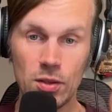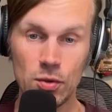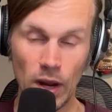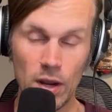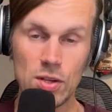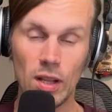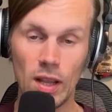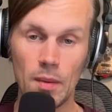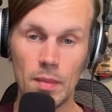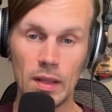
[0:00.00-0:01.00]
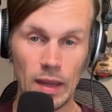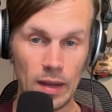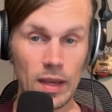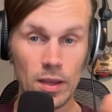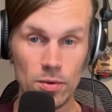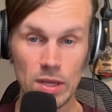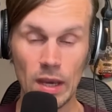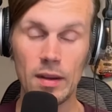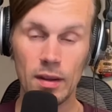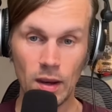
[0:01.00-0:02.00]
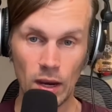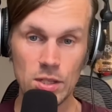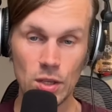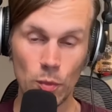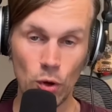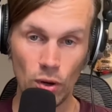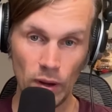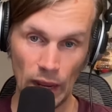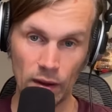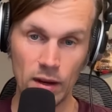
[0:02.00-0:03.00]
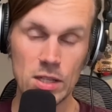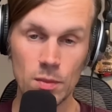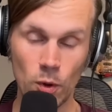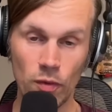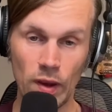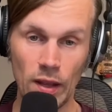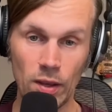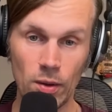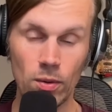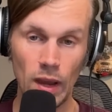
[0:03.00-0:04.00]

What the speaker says: strategy alignment, and like you said, customer and customer value